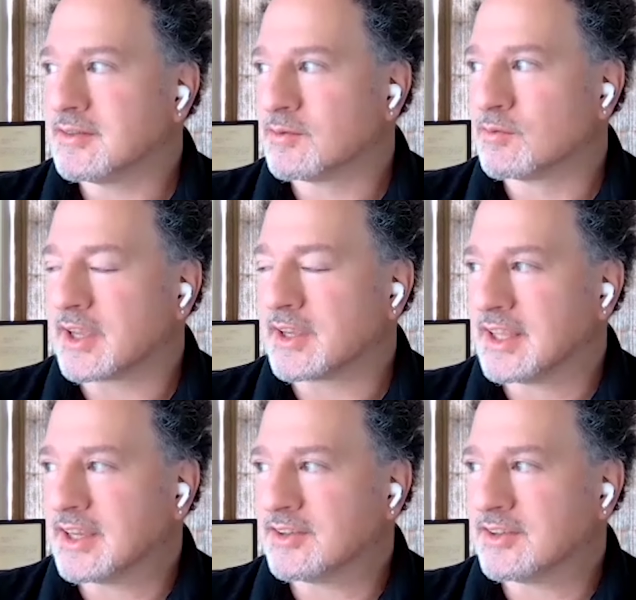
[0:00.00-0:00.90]

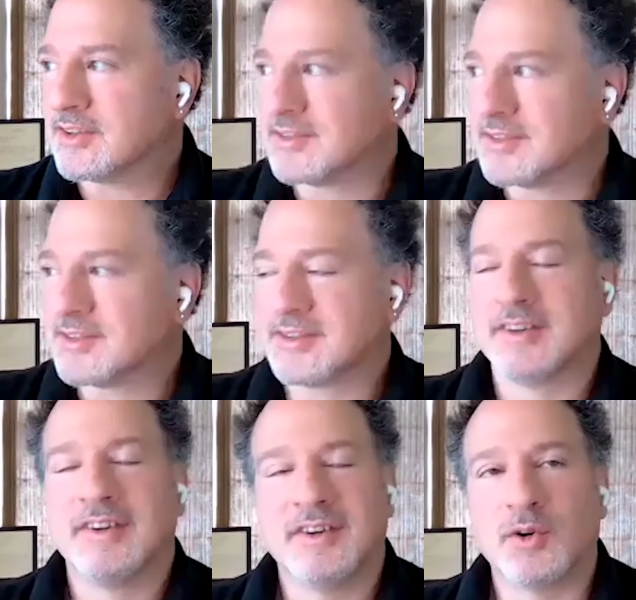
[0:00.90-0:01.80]
regulations
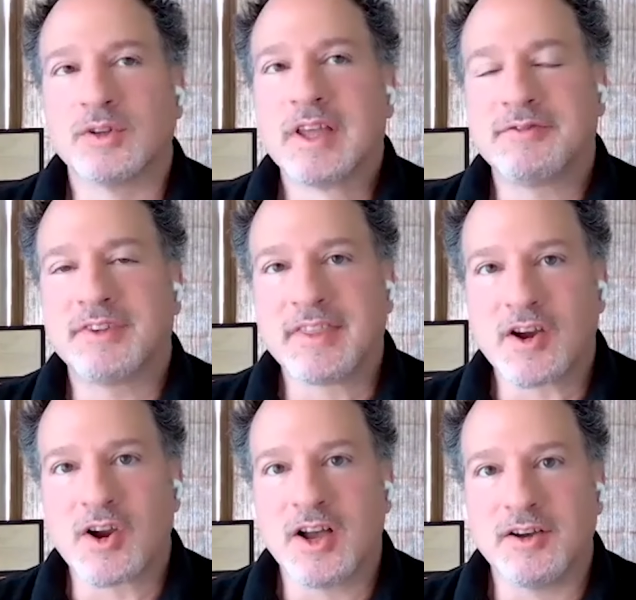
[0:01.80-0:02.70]
or lifting
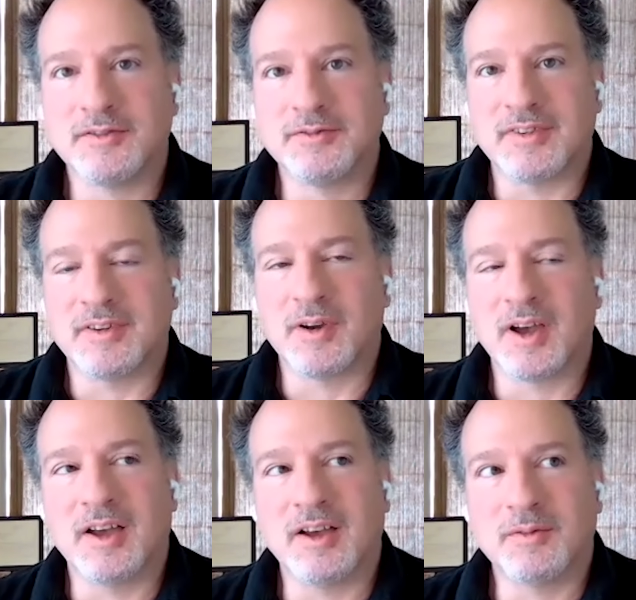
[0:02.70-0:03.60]
thereof
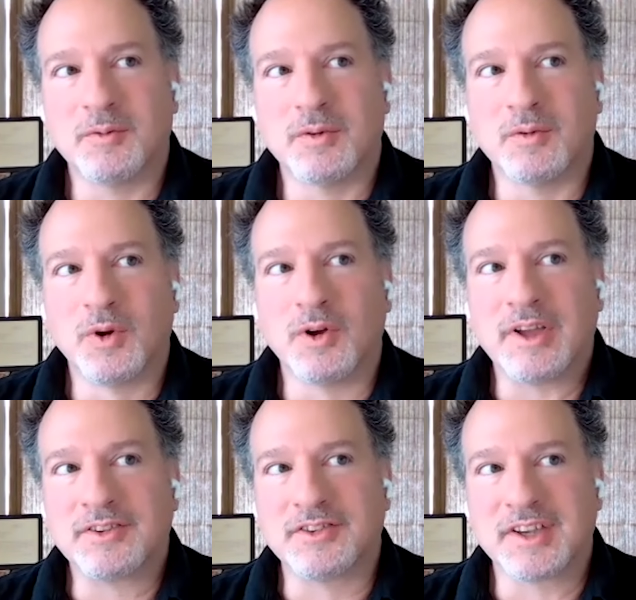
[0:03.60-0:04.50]
uh, will
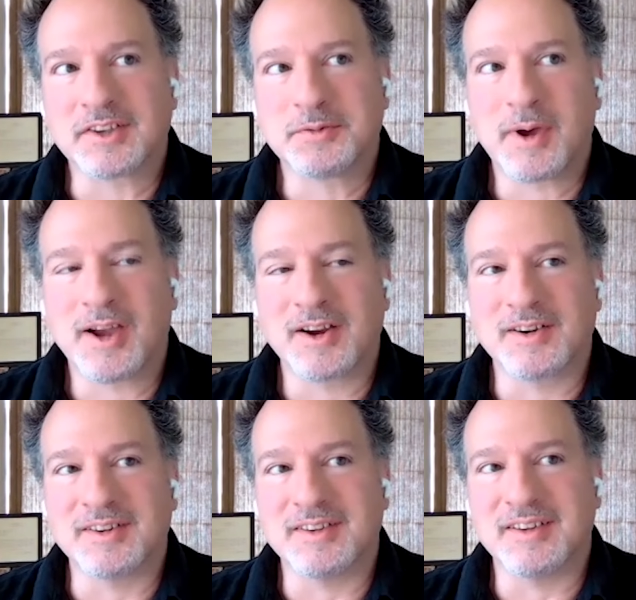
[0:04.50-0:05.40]
eventually
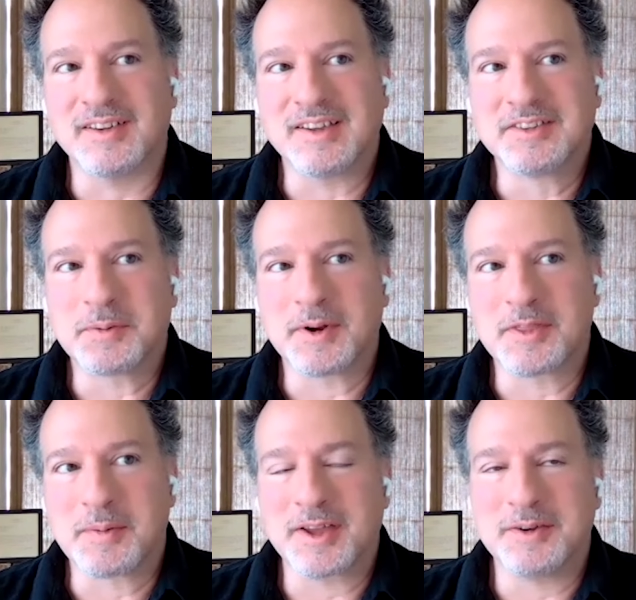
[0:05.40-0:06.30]
expire in spite of
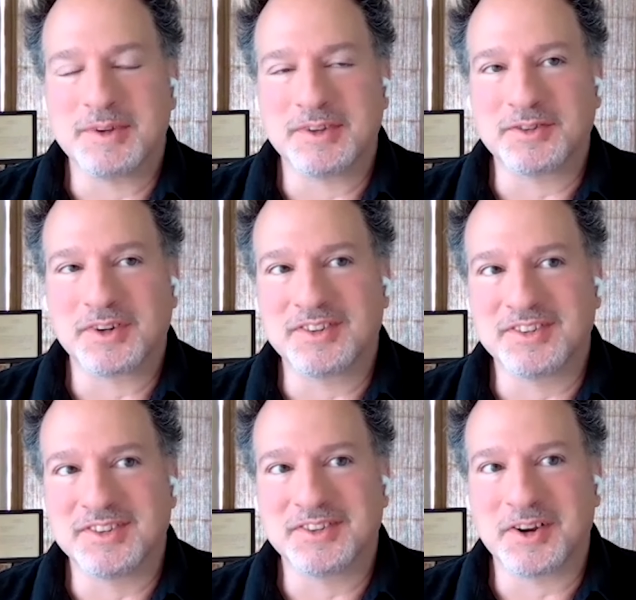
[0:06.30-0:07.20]
the Biden
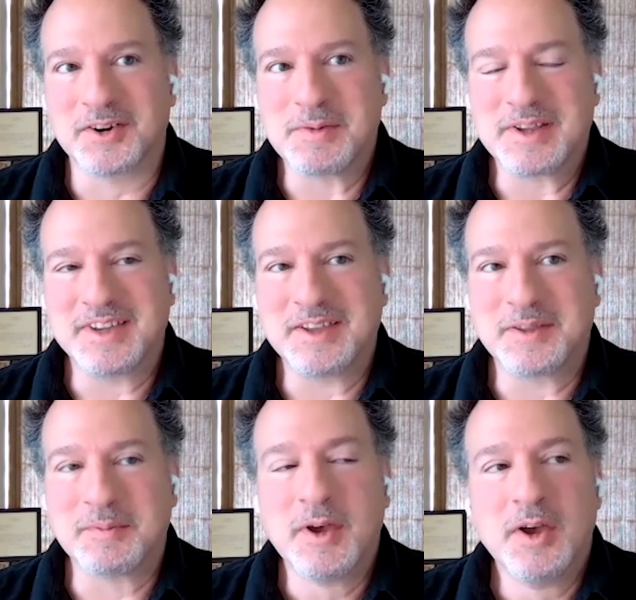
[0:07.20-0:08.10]
administration's desire to maintain
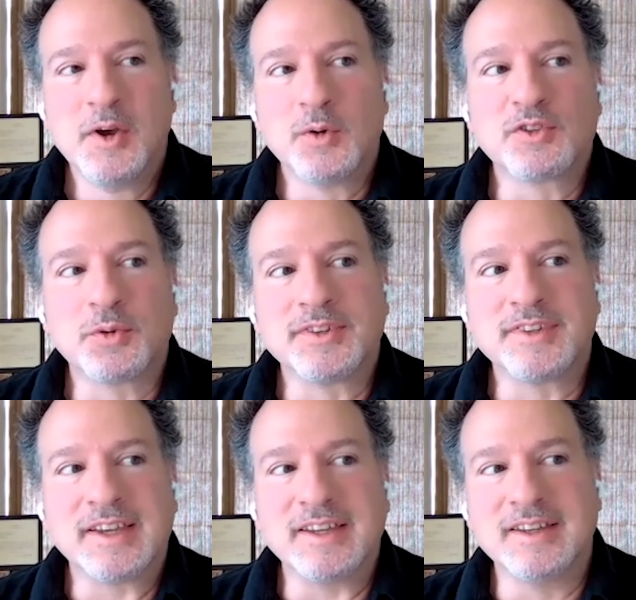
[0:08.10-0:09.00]
them, which was
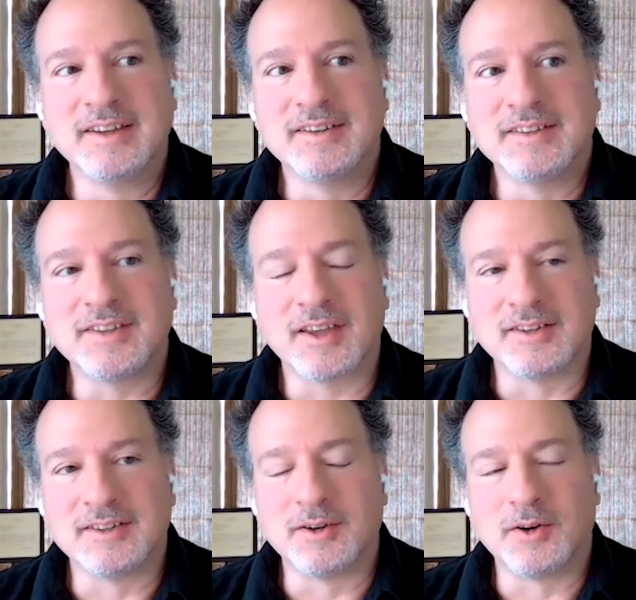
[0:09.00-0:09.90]
a
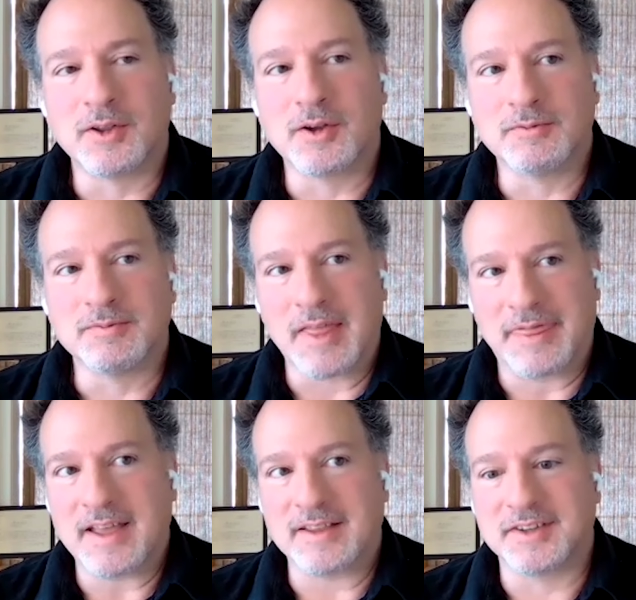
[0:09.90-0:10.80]
subtle, although not
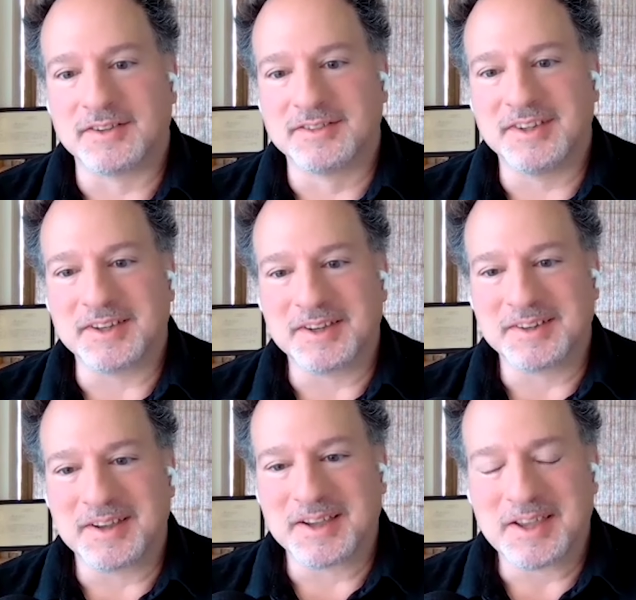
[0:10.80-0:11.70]
that subtle,
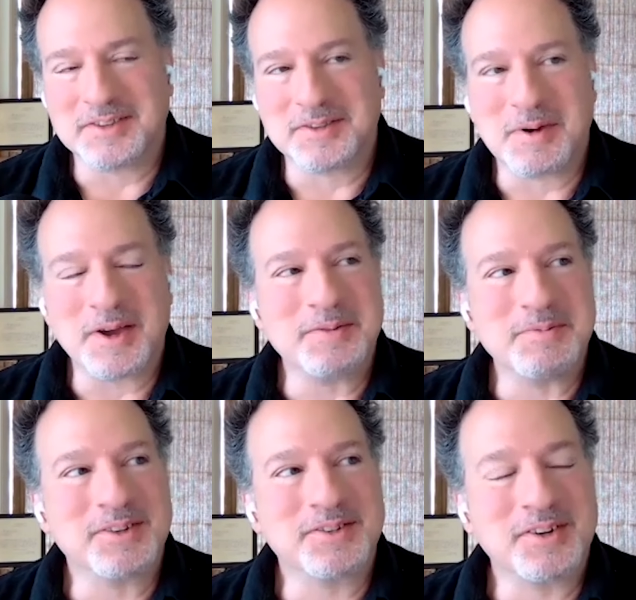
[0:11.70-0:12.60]
dig against the Biden
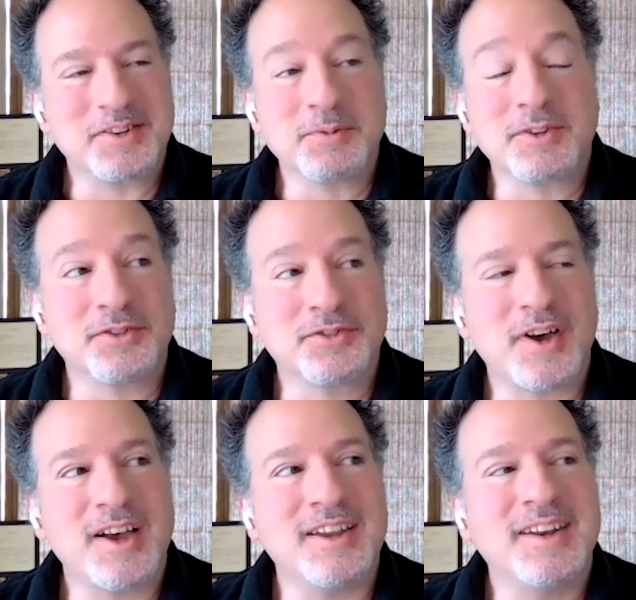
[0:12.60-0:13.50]
administration, which is
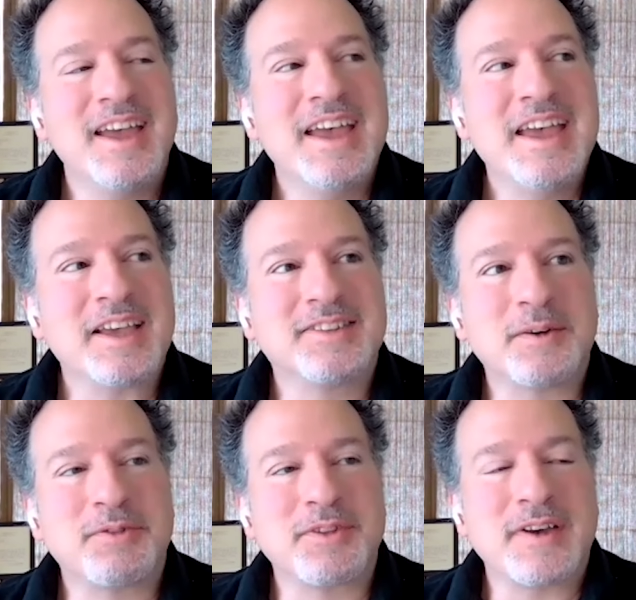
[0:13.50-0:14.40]
fine,
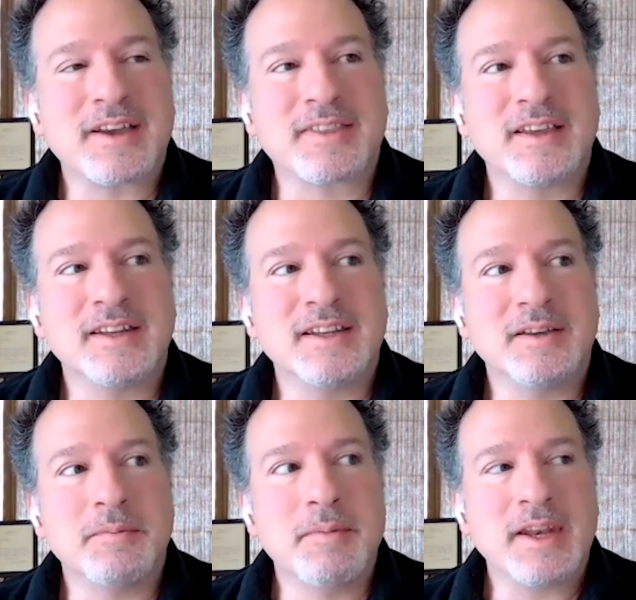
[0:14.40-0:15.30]
except for the fact that
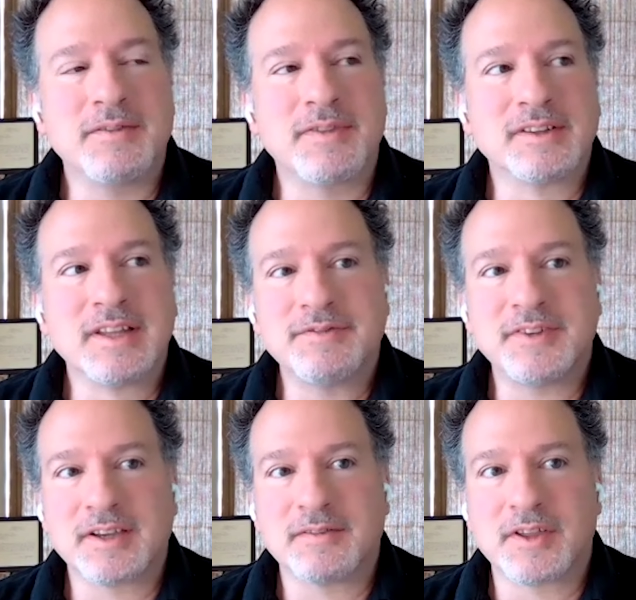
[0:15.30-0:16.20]
many of the
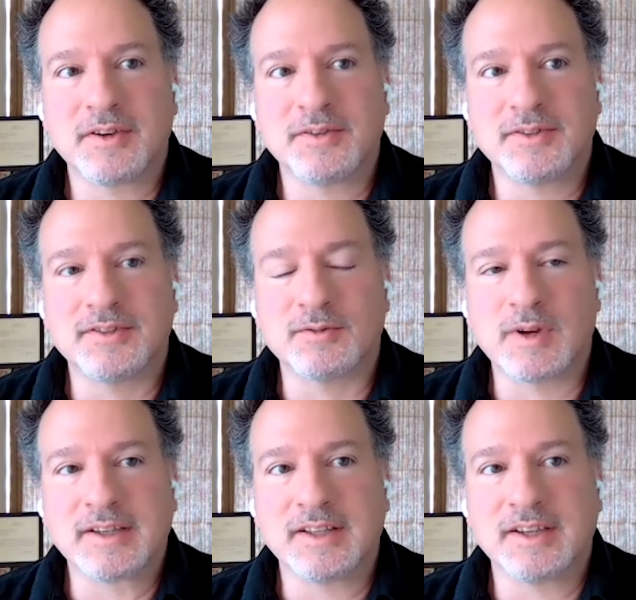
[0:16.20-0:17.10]
lifting of those
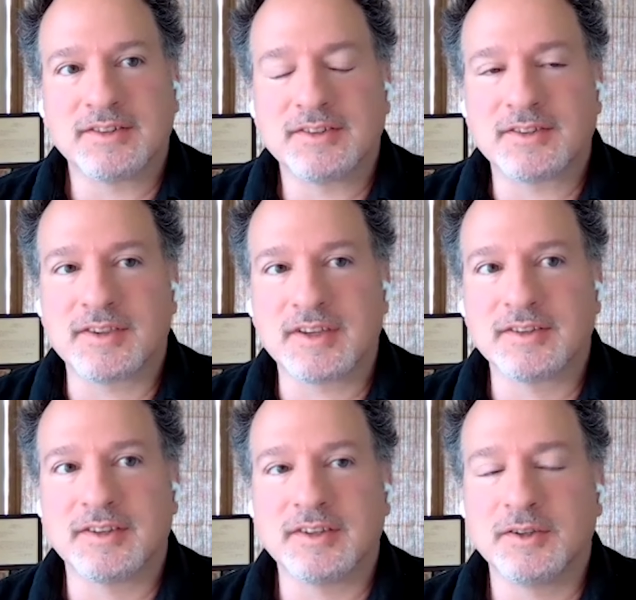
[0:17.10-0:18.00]
regulations are
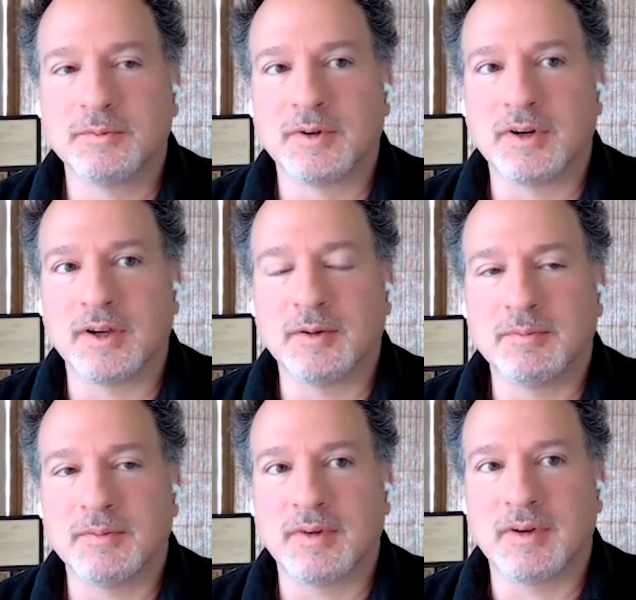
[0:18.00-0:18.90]
things that you
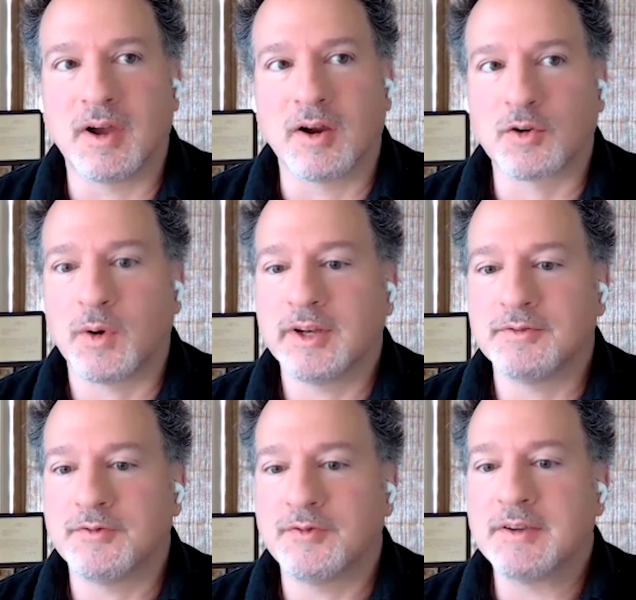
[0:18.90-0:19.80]
um, are quite in
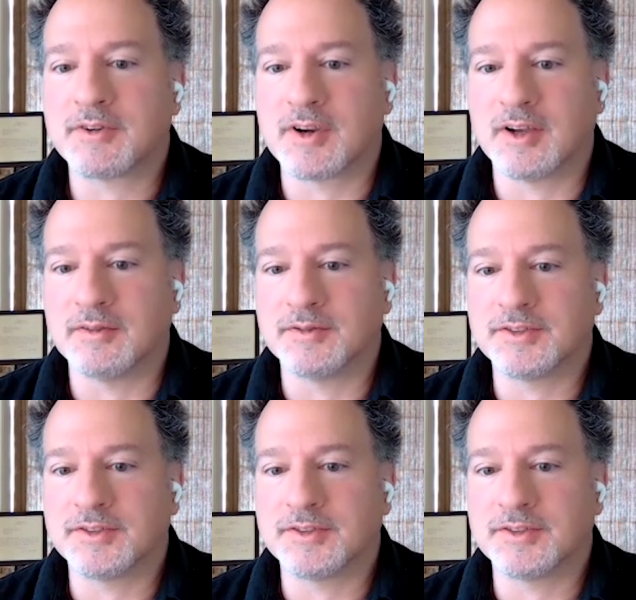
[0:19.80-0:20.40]
favor of.